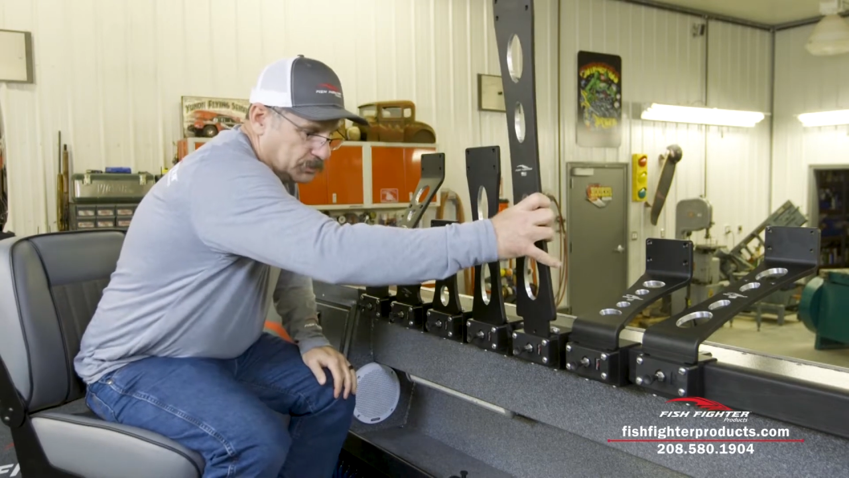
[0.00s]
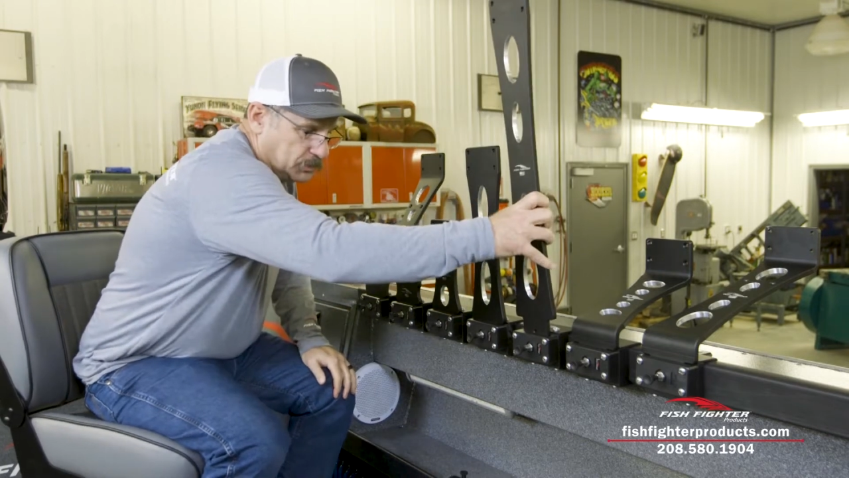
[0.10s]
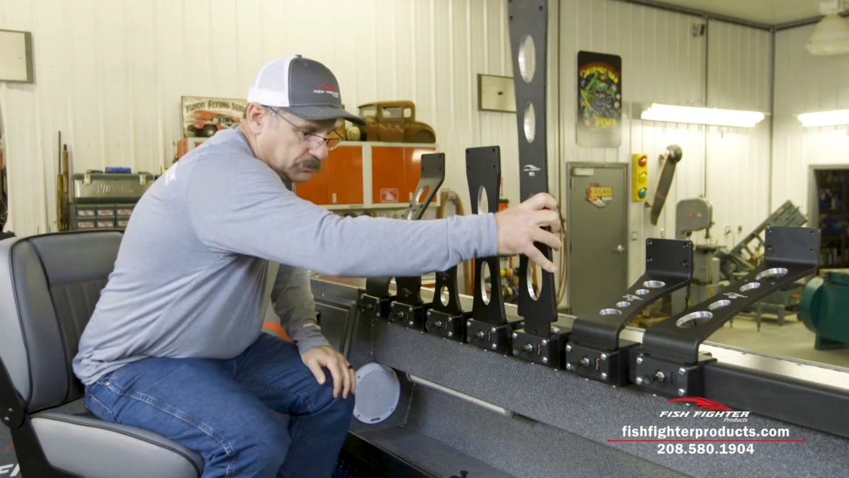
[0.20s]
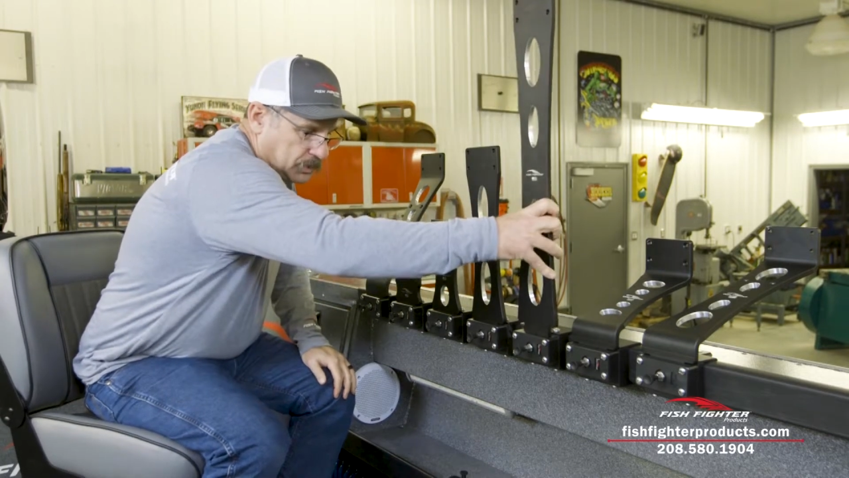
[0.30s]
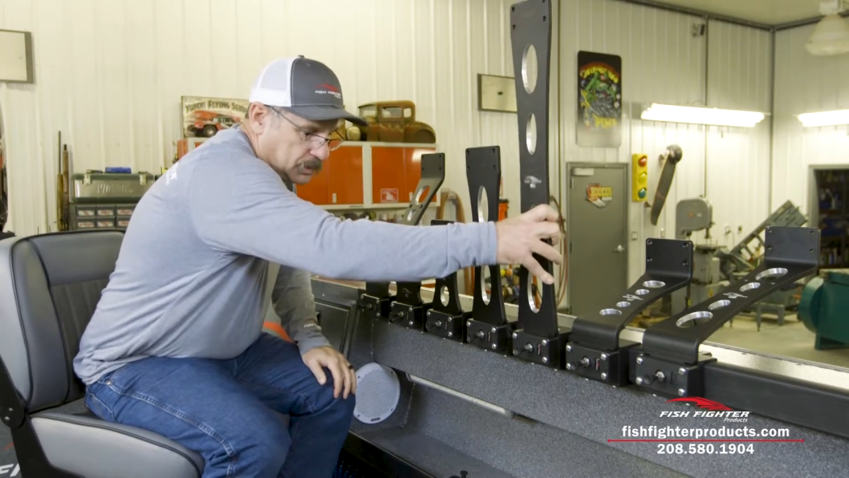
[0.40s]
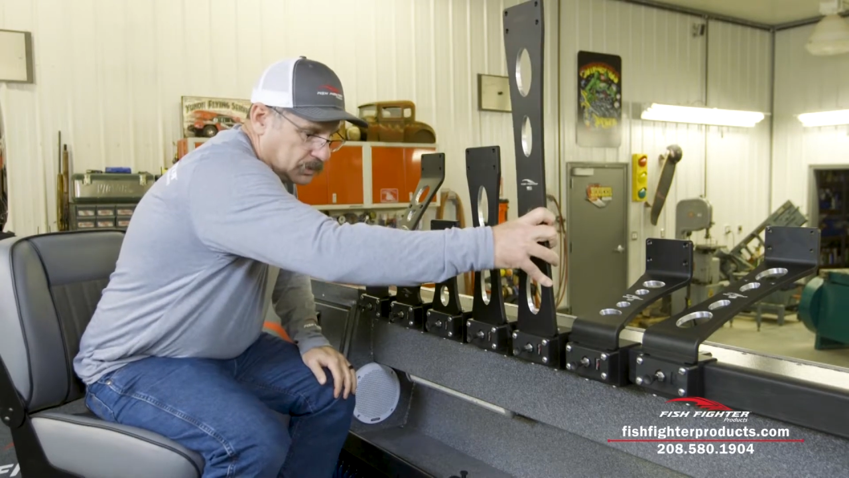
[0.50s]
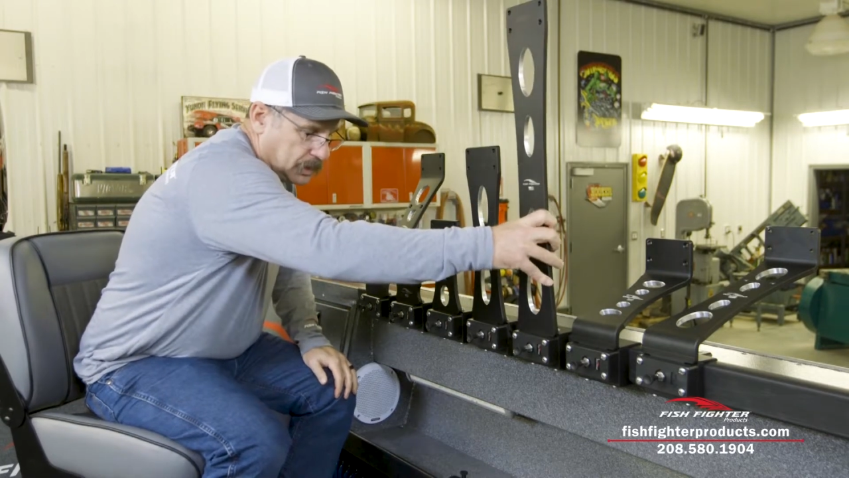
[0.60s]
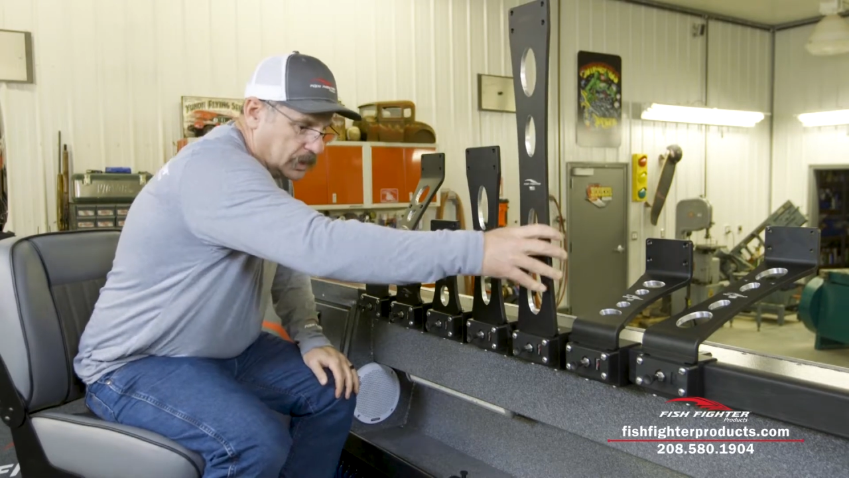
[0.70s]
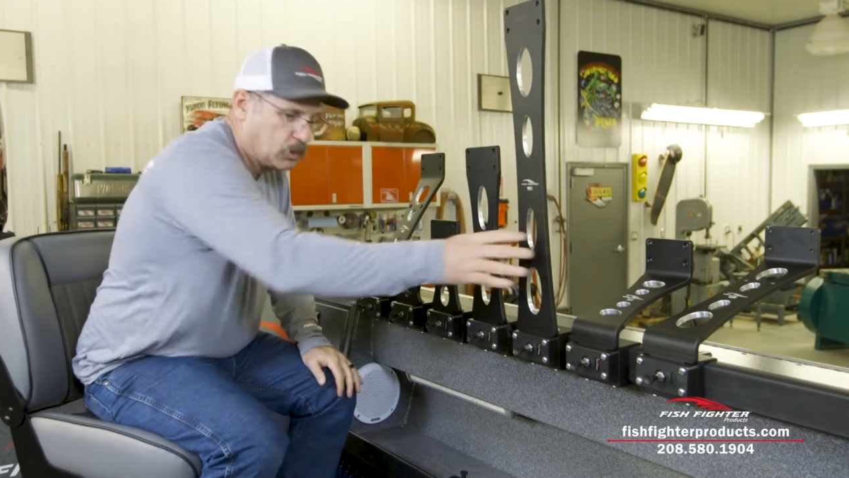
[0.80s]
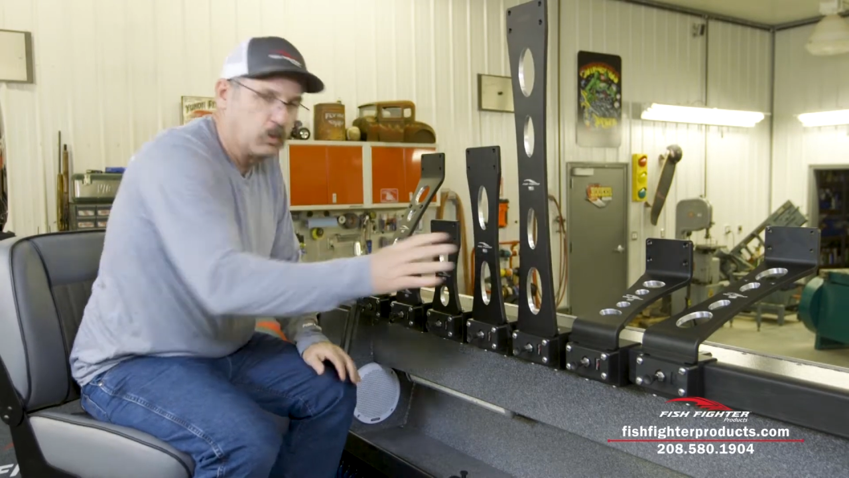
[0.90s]
move
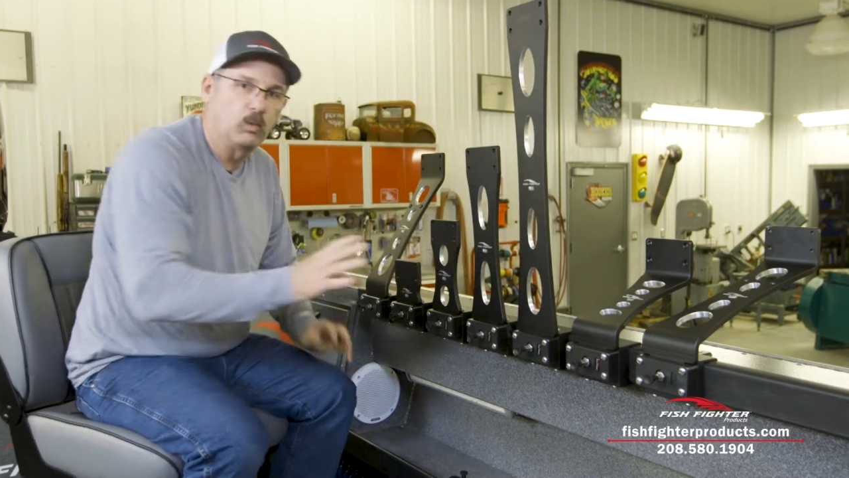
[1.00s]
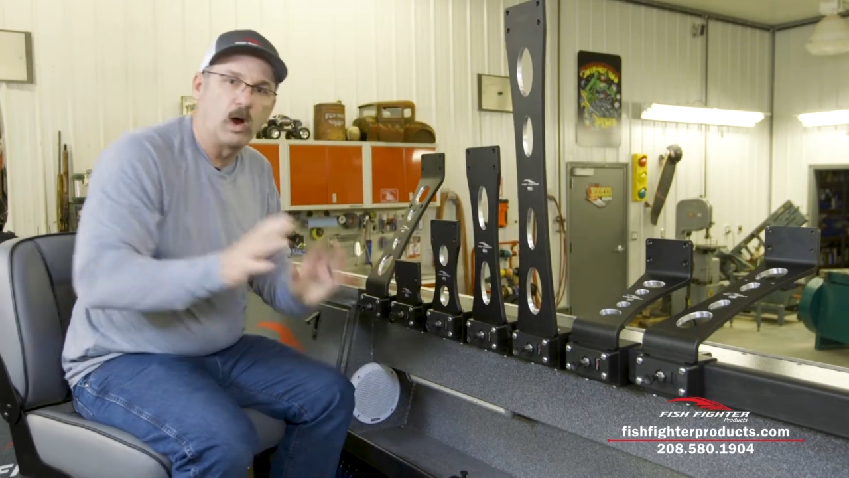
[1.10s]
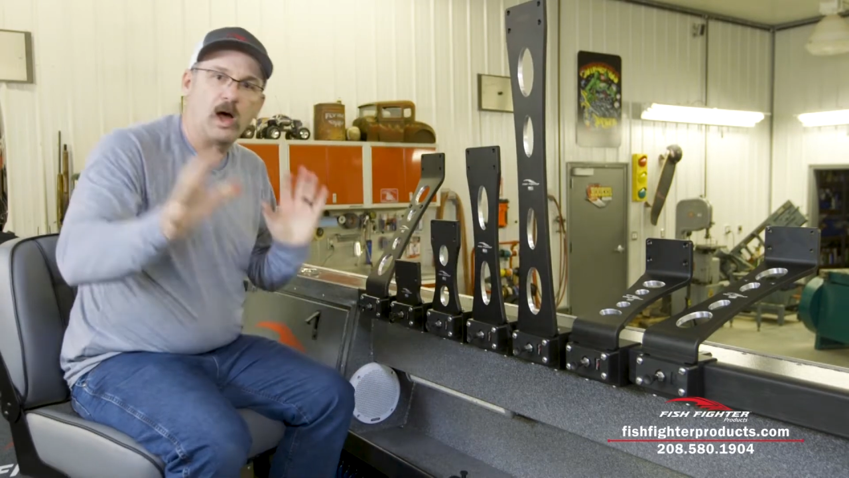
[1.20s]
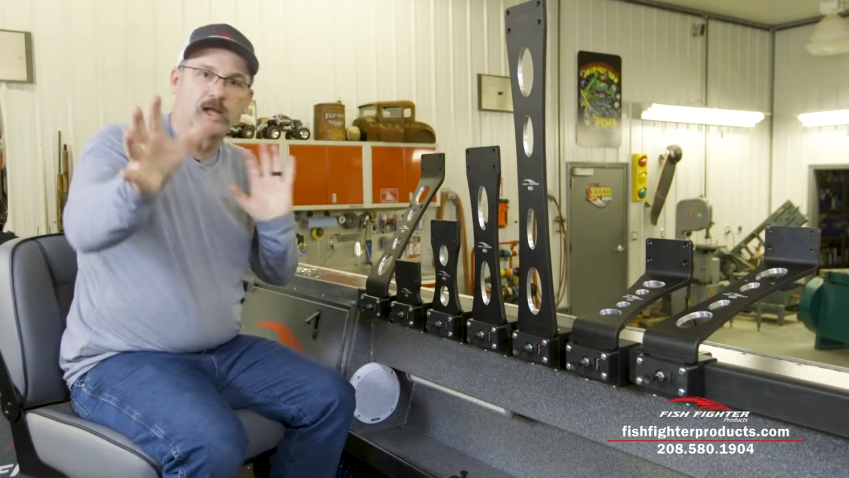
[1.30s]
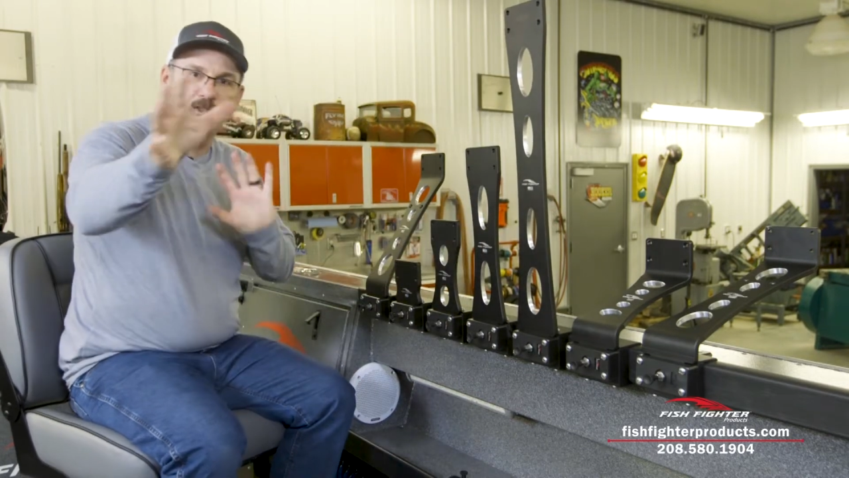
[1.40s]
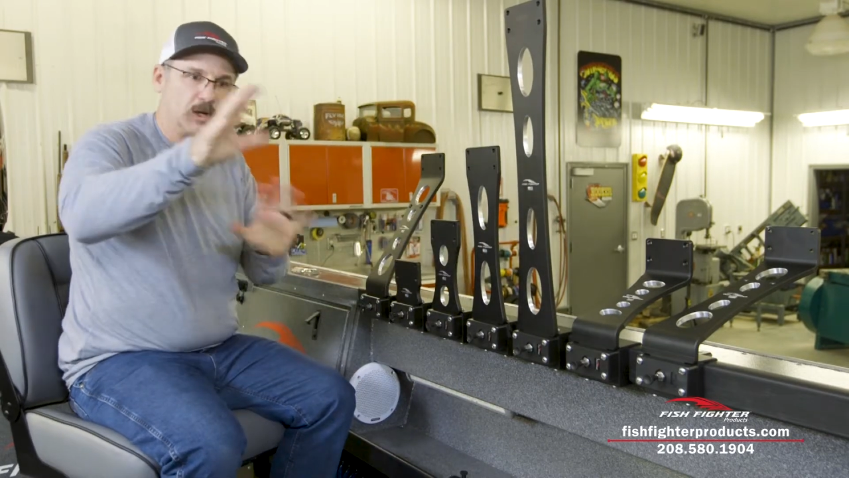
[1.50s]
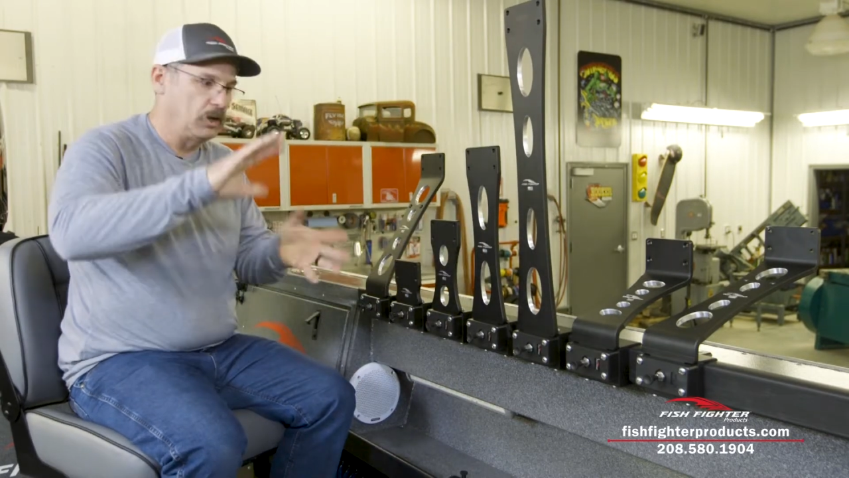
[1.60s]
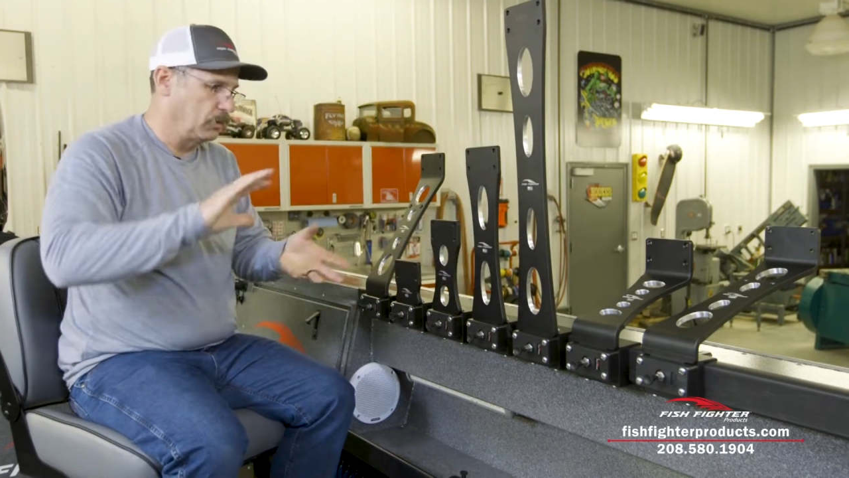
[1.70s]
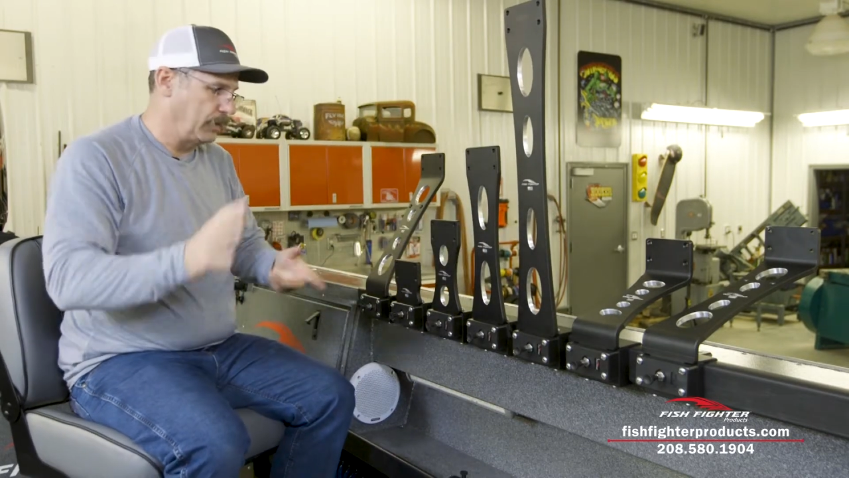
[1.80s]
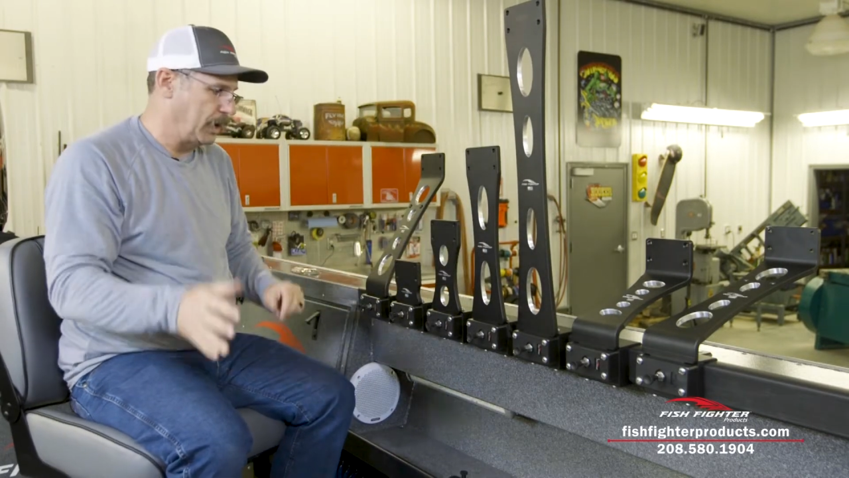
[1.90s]
rods
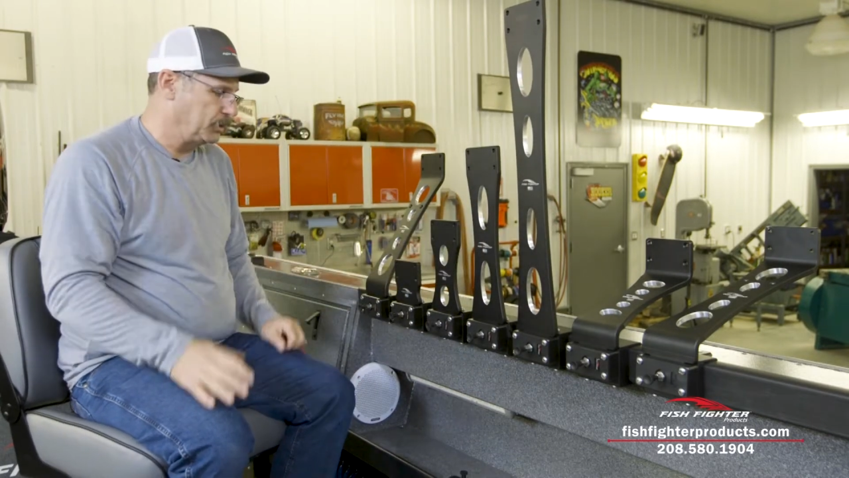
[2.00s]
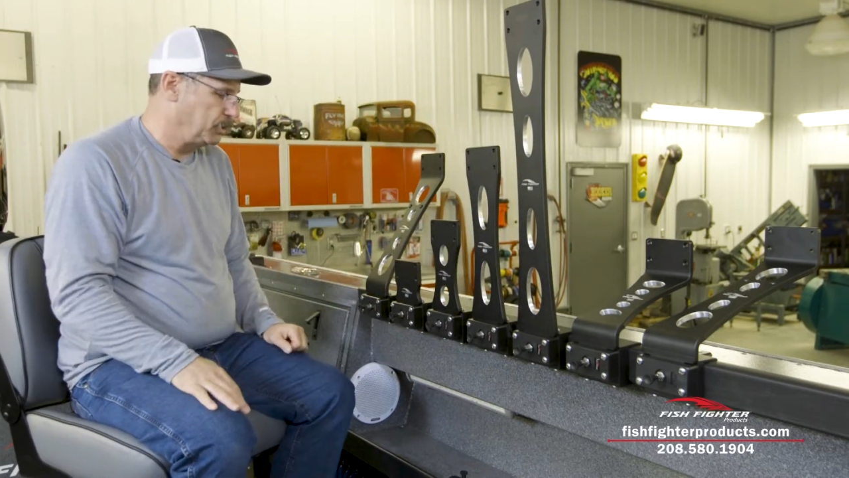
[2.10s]
all around